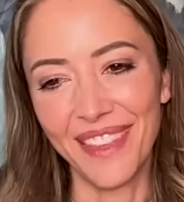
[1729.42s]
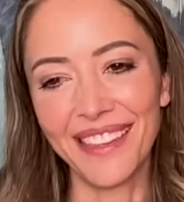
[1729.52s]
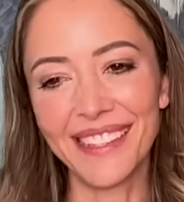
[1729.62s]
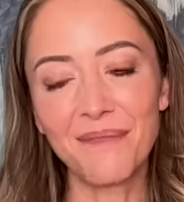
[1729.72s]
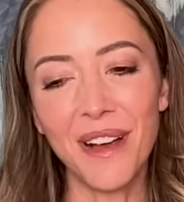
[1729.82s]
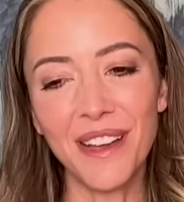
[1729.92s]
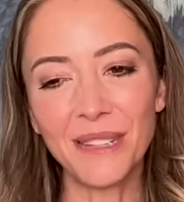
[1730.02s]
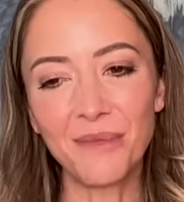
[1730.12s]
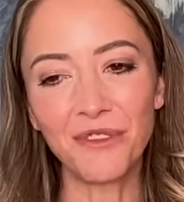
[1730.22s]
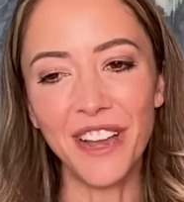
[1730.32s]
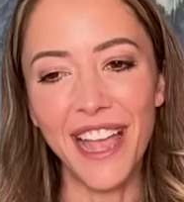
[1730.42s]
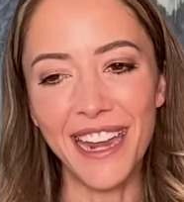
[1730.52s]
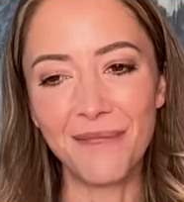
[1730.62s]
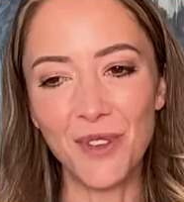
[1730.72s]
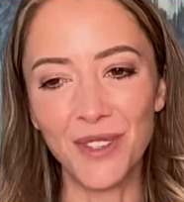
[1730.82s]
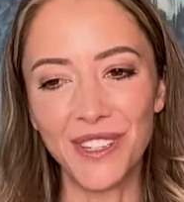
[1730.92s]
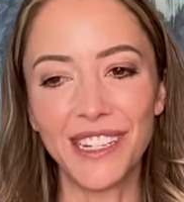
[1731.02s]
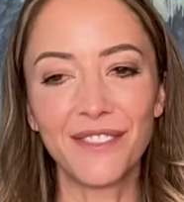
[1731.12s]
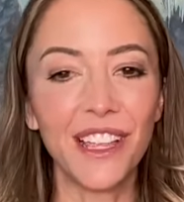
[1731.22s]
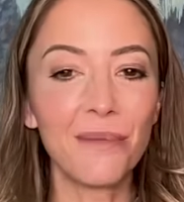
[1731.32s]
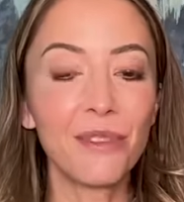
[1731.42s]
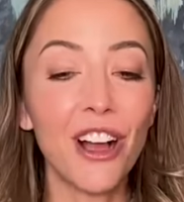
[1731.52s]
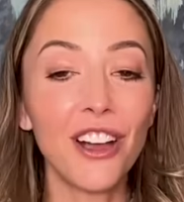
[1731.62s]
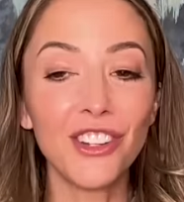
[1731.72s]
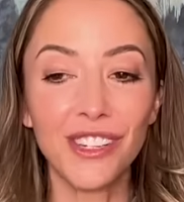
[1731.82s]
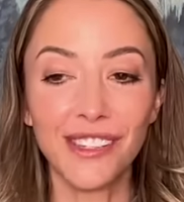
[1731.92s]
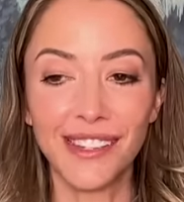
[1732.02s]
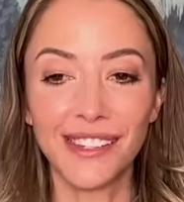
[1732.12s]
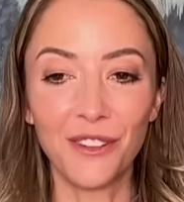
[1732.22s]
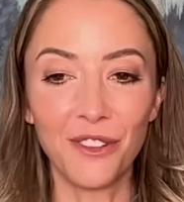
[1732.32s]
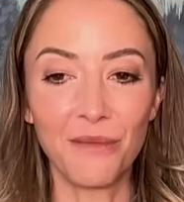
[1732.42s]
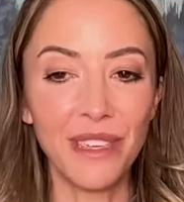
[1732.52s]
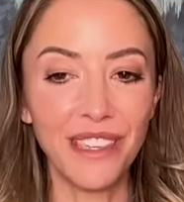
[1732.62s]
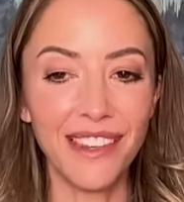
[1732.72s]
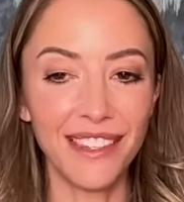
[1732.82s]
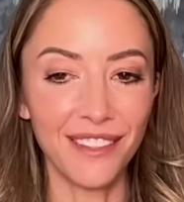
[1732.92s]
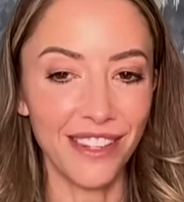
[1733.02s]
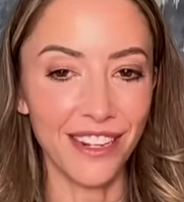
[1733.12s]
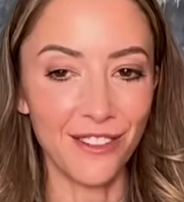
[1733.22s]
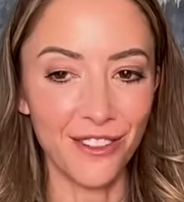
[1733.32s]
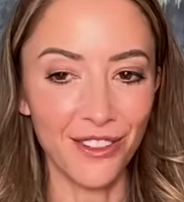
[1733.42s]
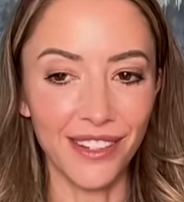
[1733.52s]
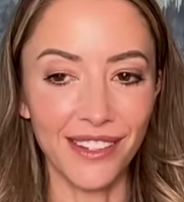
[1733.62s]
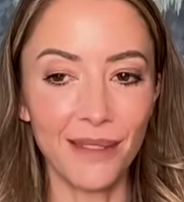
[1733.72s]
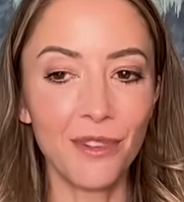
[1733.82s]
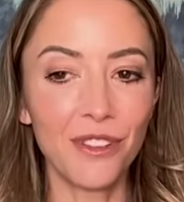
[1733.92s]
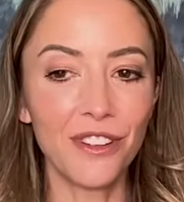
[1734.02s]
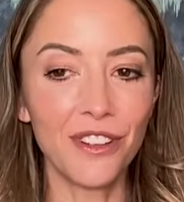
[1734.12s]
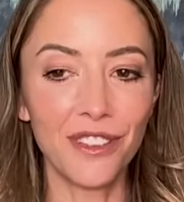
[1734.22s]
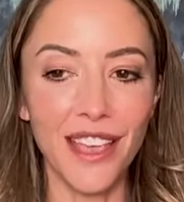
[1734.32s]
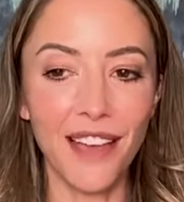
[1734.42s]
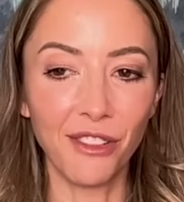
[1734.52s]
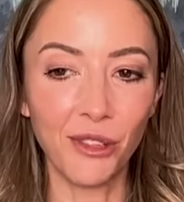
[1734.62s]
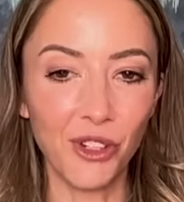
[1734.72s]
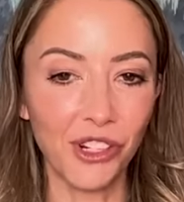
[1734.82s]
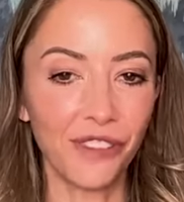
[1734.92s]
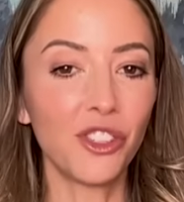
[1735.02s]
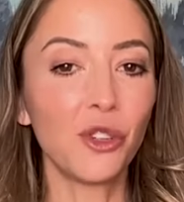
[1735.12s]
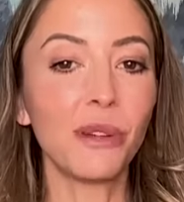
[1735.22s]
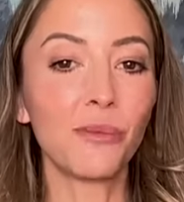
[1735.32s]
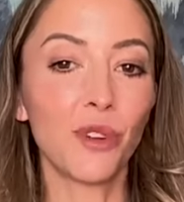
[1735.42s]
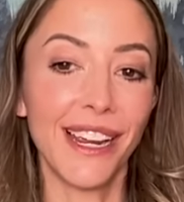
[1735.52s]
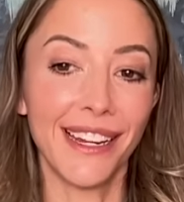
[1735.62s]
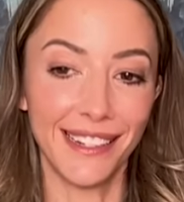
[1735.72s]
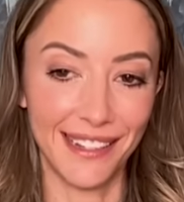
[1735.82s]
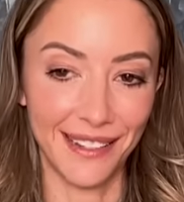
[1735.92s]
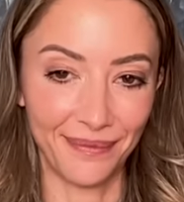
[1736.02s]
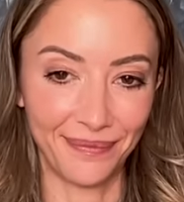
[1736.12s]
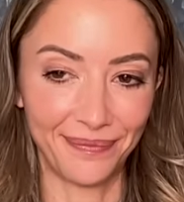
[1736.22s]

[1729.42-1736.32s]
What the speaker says: Is it possible for animals to develop consciousness over millions of years, similar to the evolution of human brains?